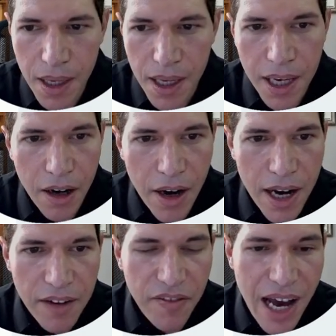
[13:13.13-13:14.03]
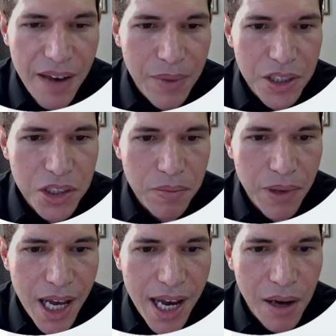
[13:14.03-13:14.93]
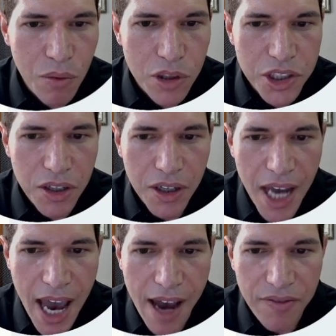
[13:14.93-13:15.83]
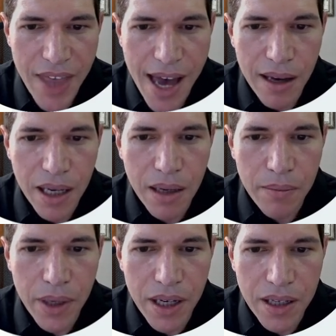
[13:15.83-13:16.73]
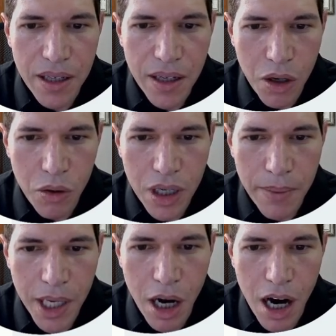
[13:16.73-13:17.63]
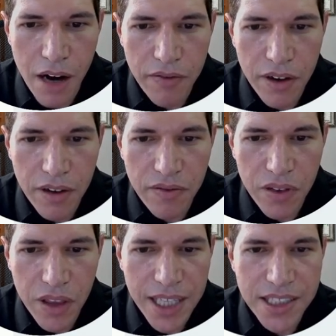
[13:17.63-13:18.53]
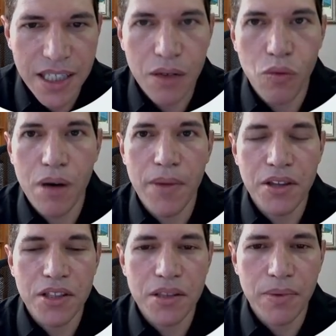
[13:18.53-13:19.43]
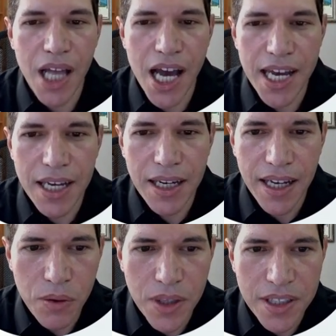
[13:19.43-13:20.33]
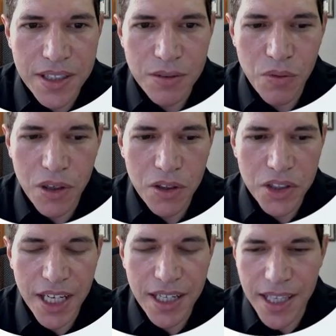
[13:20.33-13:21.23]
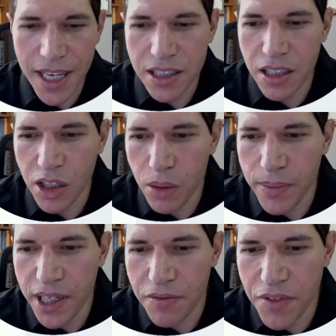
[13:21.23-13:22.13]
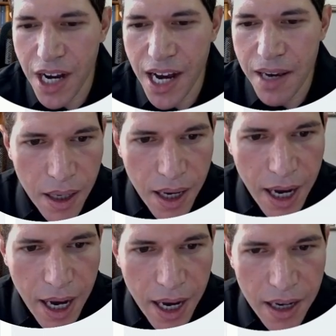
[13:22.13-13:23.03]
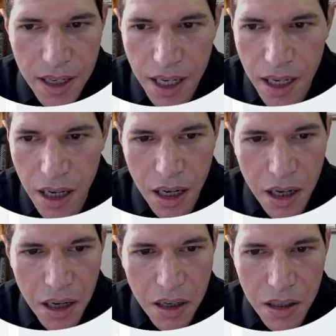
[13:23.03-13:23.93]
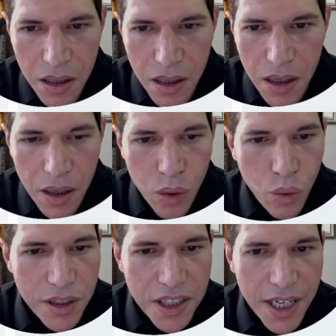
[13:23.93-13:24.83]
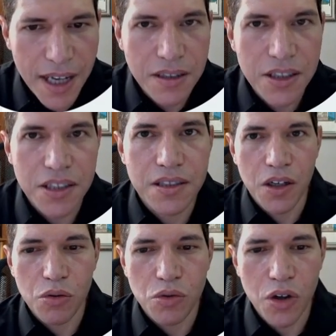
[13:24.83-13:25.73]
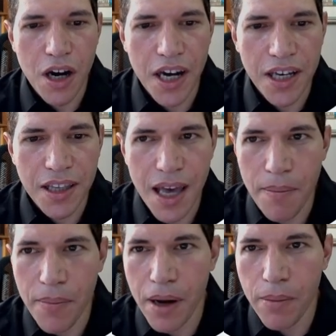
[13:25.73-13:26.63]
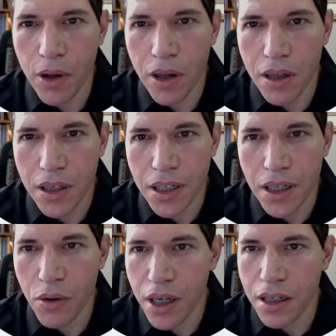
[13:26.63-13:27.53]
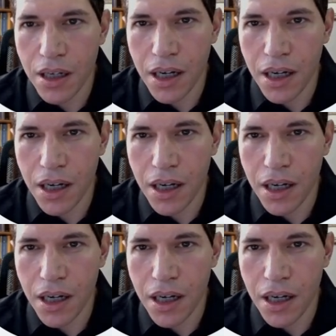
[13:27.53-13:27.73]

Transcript: Here at a 5-month supply, we're still at half that, but coming off of less than a 1-month supply, this is real estate takes a little bit of time. And here, once again, just drawing that bubble. You know what?